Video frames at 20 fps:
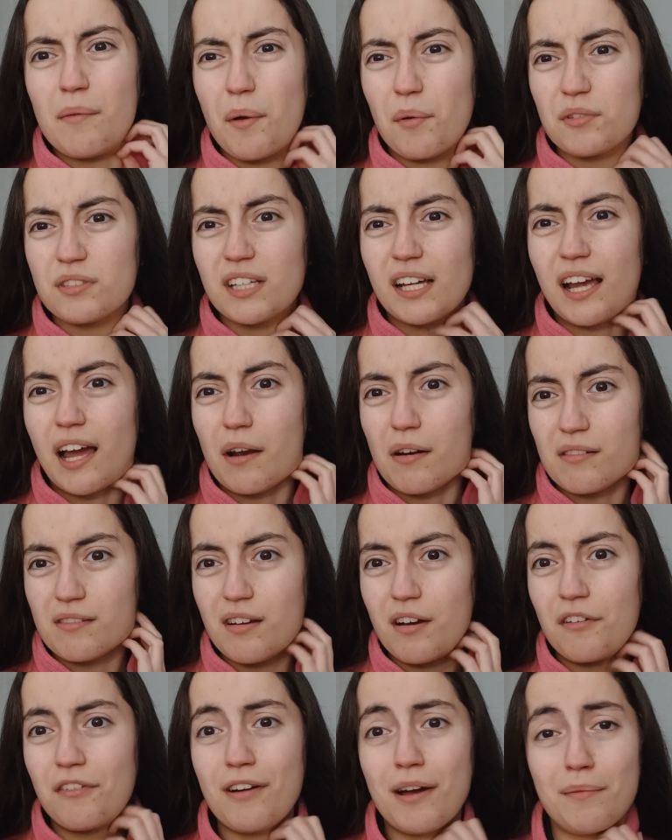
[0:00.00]
I was like, I don't
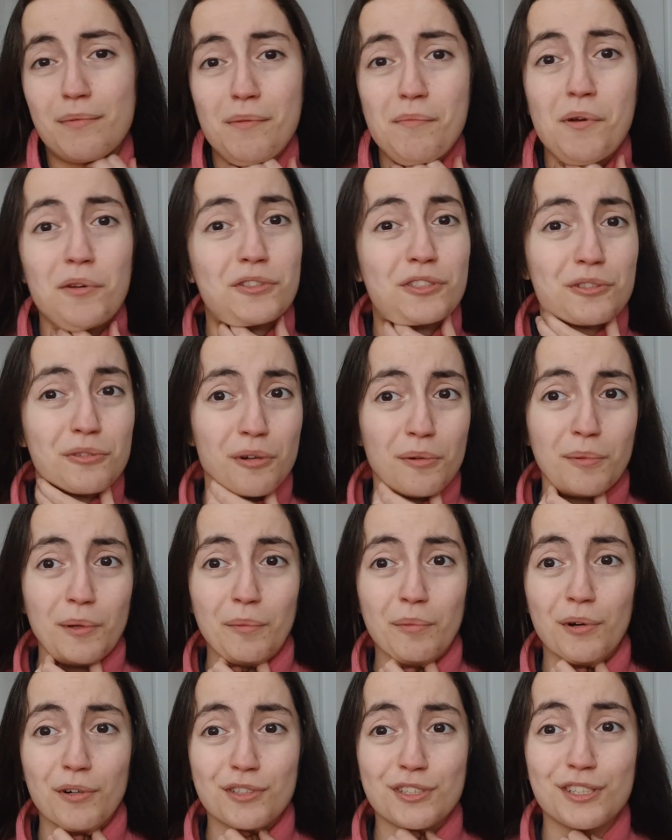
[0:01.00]
know if I'm the most suitable
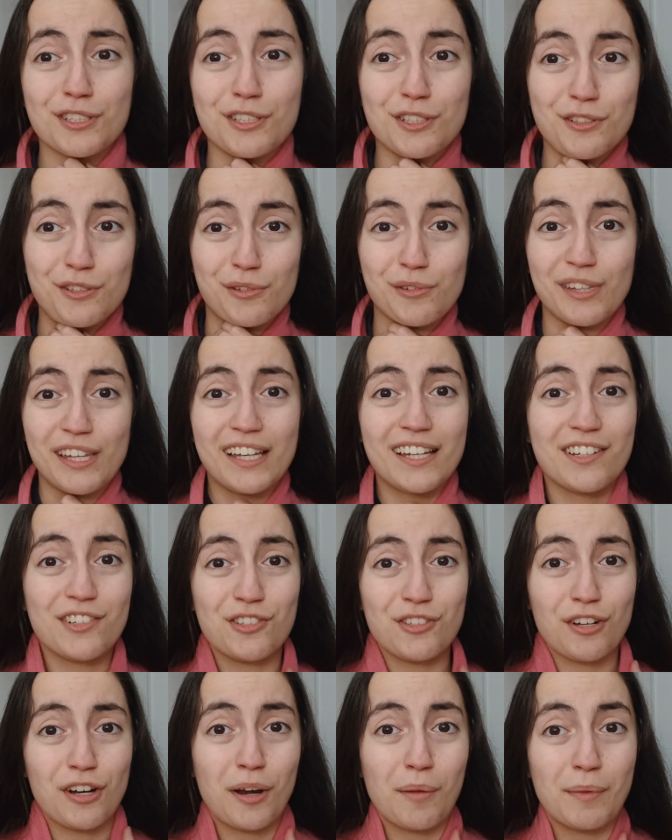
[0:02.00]
person to do
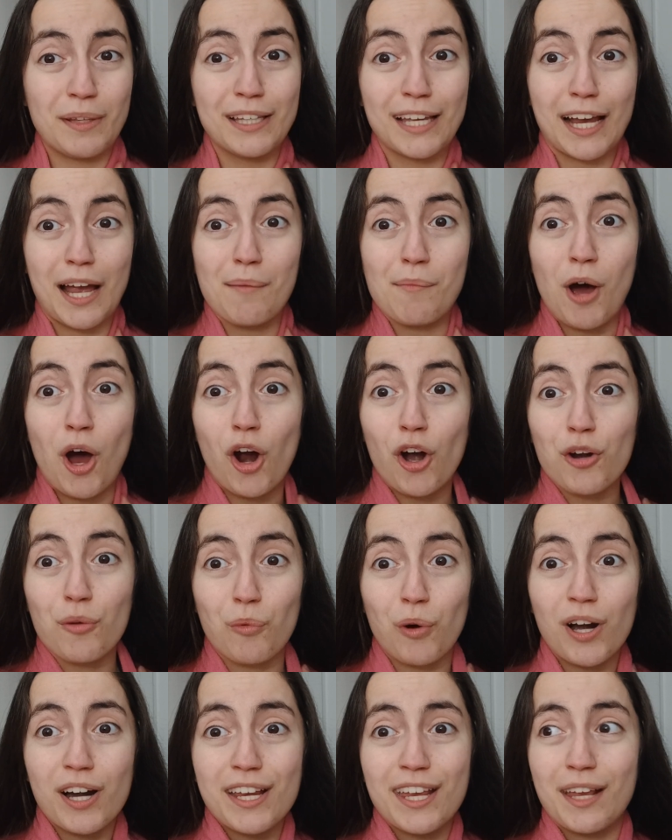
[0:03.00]
this. You know what I mean? Like I'm
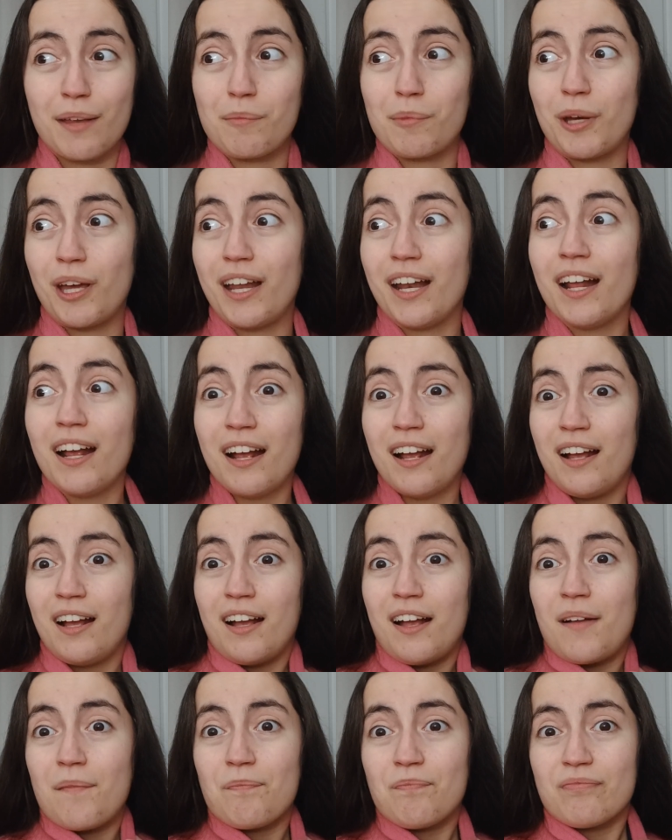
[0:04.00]
hardworking, but
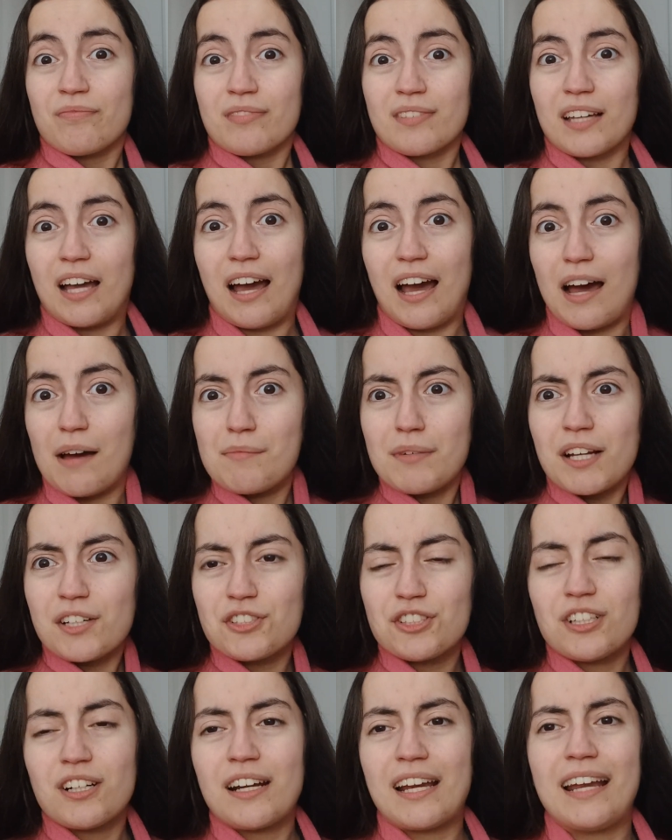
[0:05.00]
I'm not
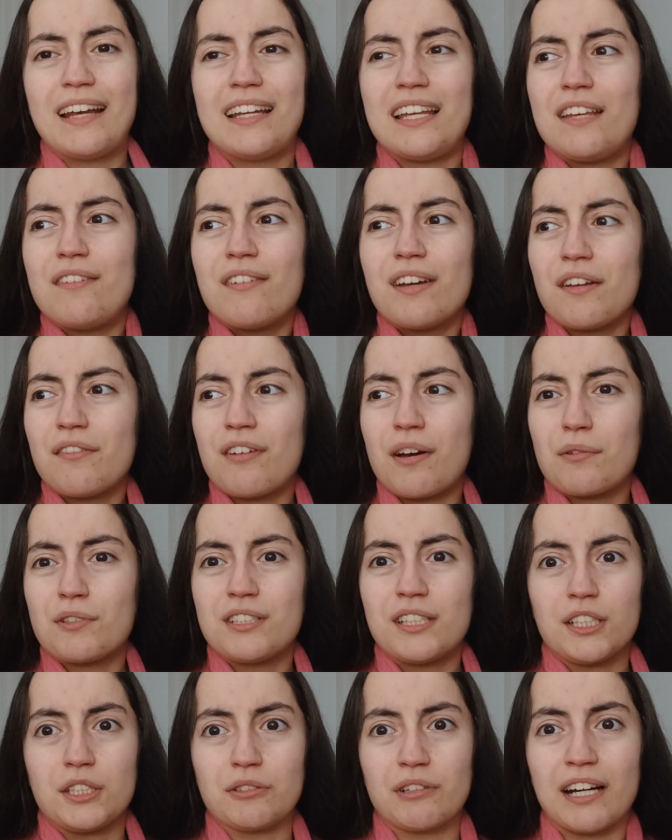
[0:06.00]
sure. And even if I was
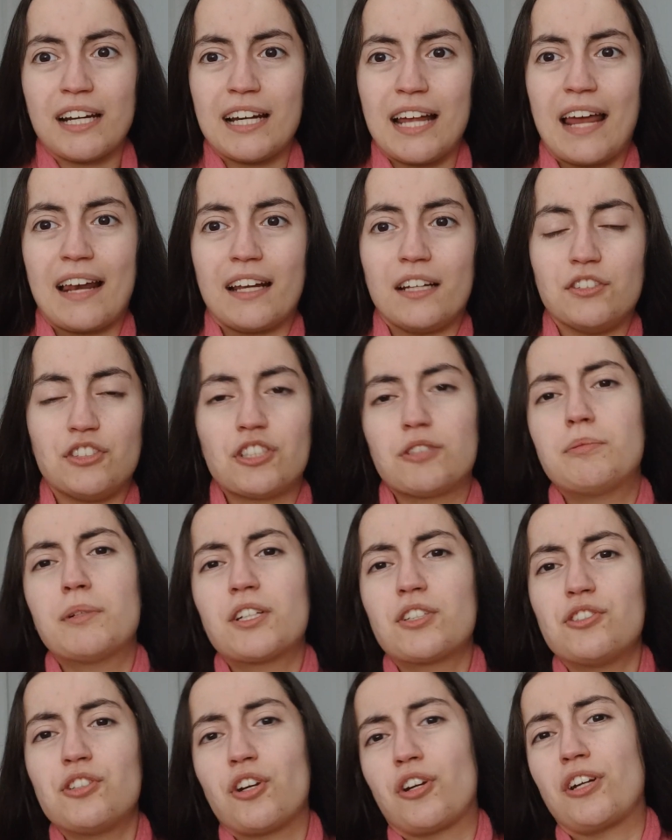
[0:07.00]
like great at it, just
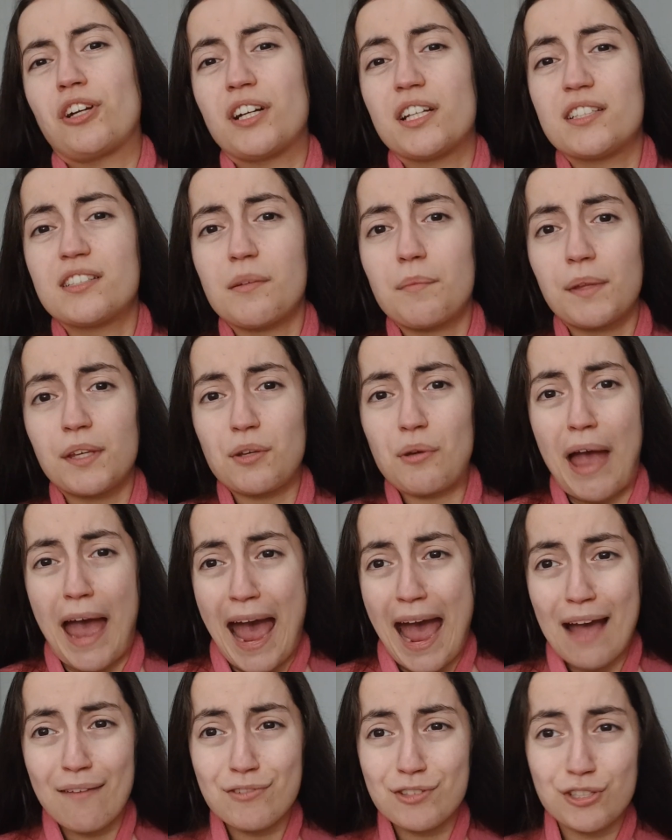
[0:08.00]
because you're good at something, you
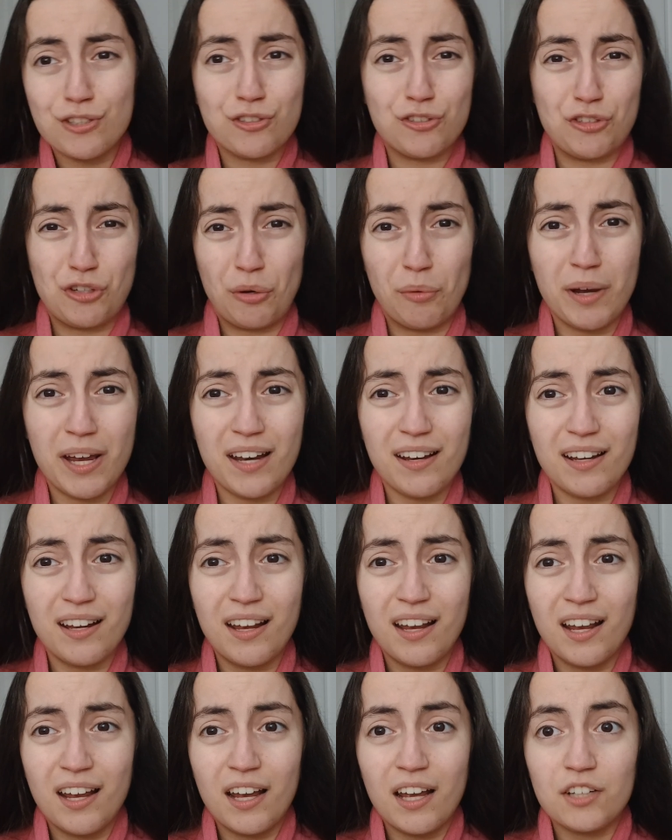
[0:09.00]
have to do it.
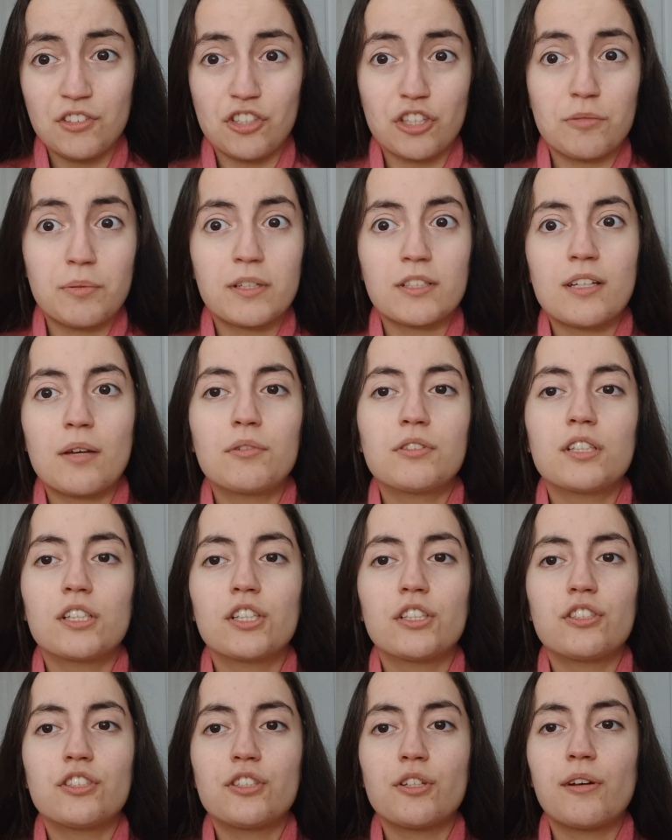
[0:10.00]
Just because I was a
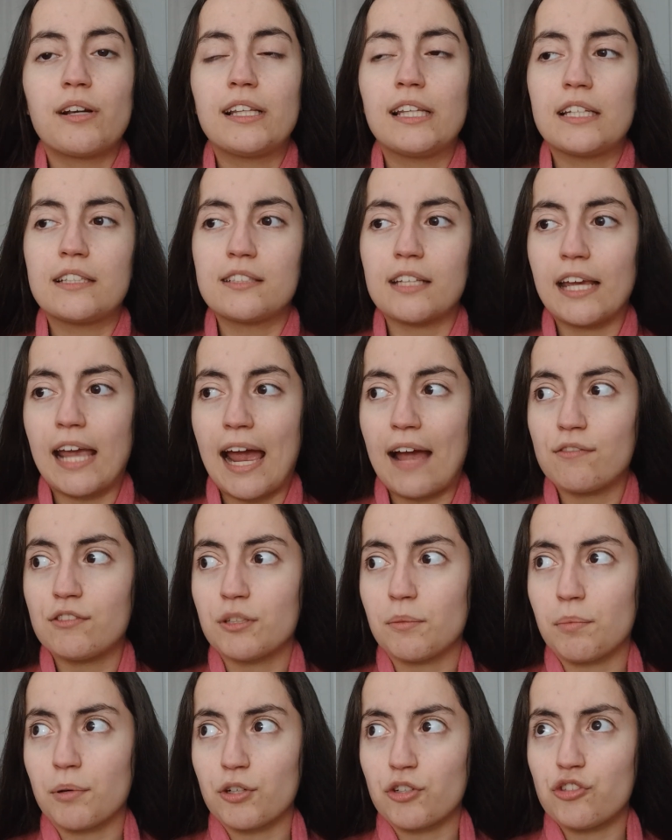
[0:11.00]
good student, let's say I have
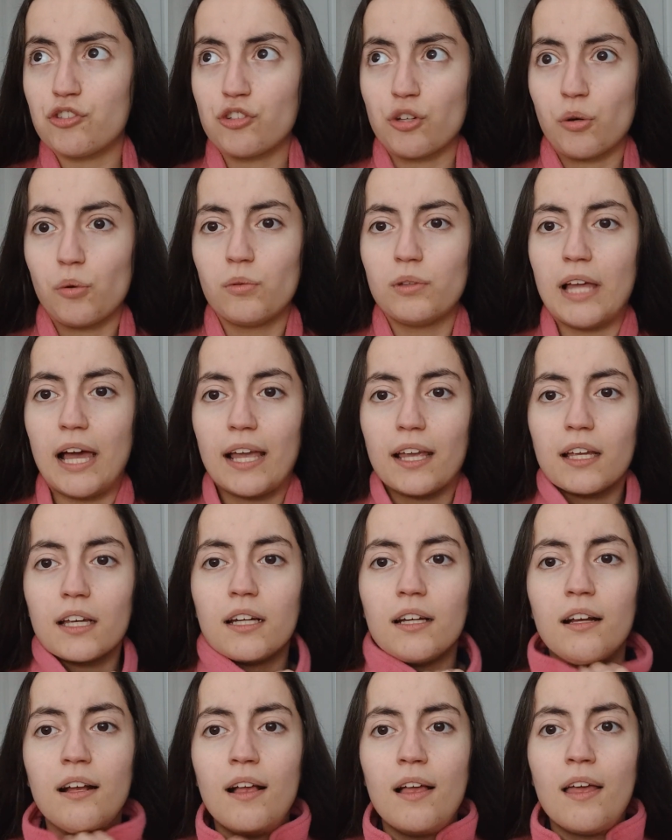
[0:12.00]
to pursue
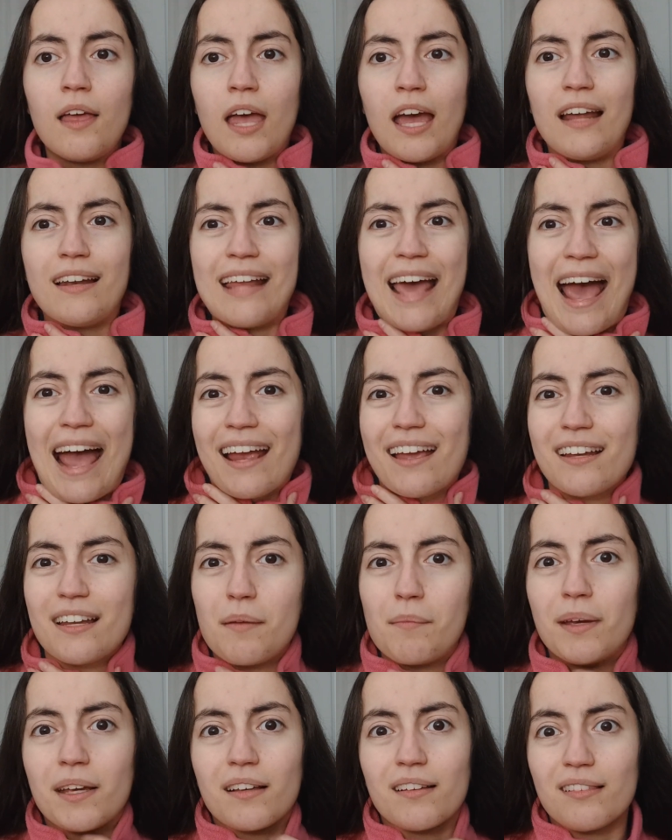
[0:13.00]
like an
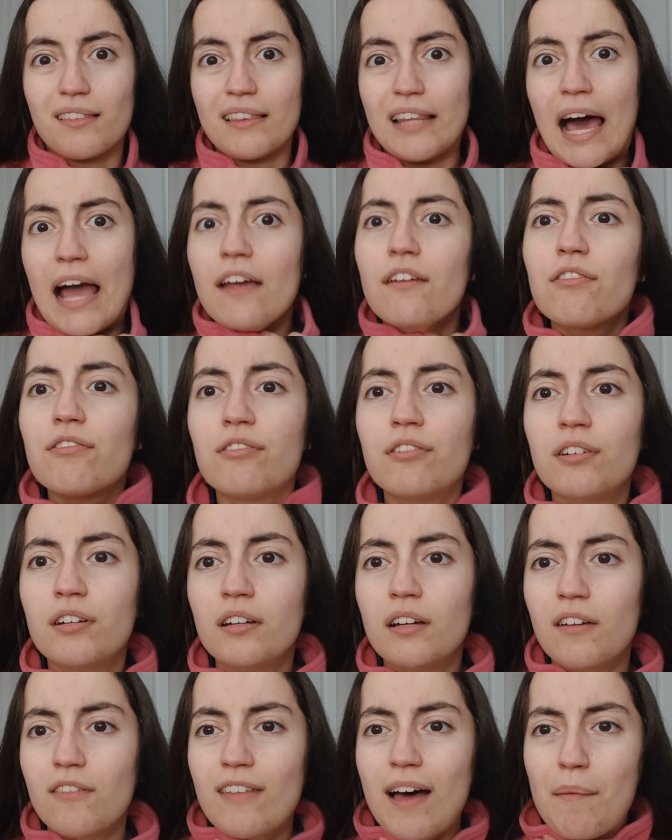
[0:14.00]
academic life,
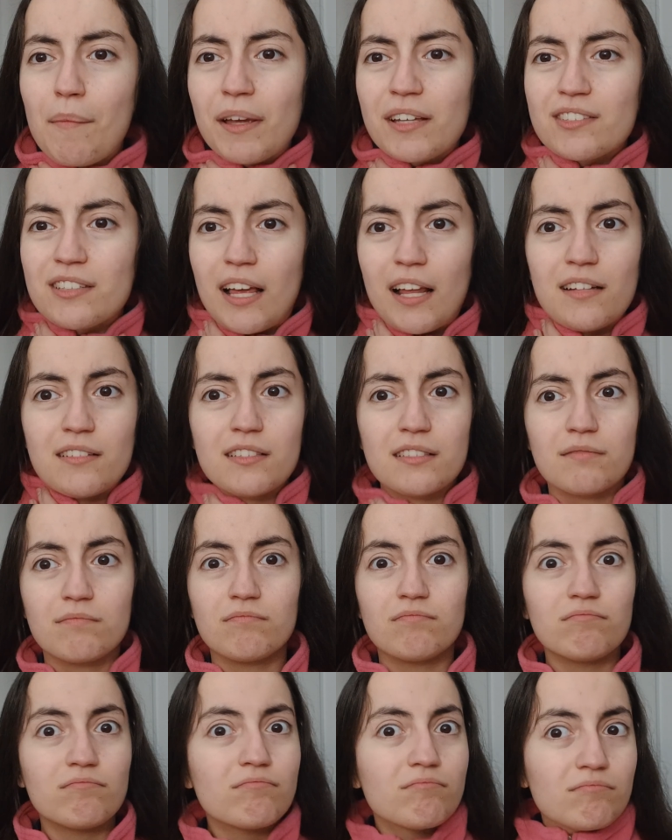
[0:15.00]
if that makes sense.
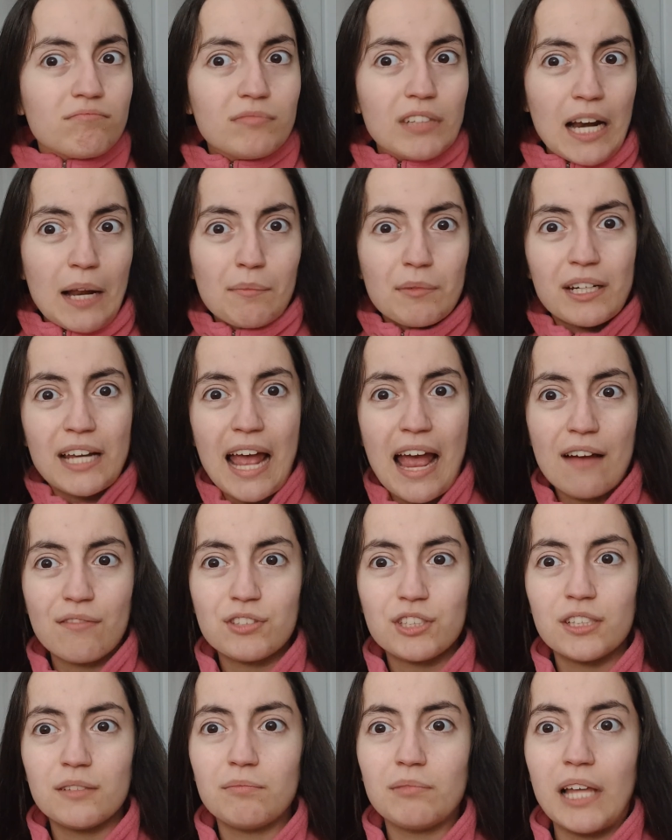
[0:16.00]
And I'm gonna have
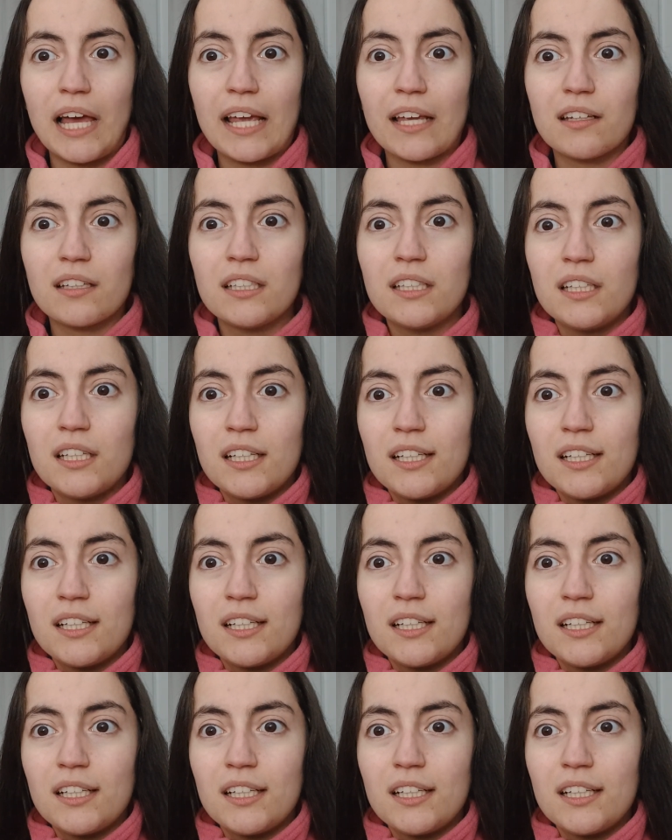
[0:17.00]
to like,